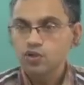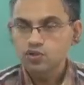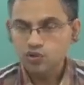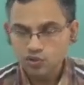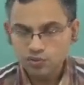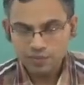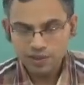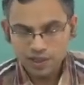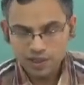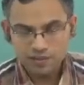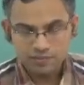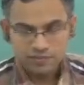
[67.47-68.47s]
So,
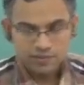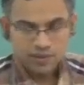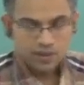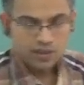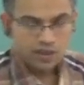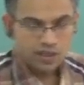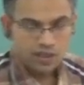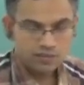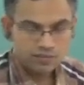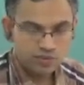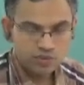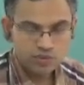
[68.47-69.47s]

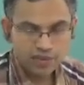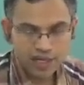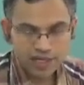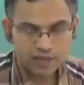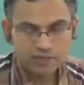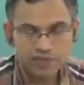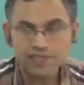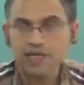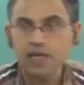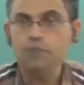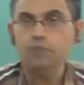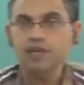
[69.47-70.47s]
to get a
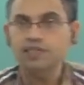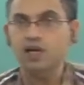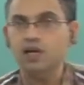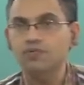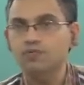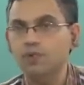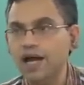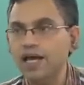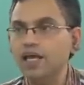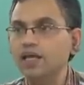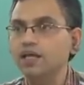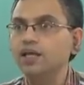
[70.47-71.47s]
physical picture of
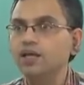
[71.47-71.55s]
why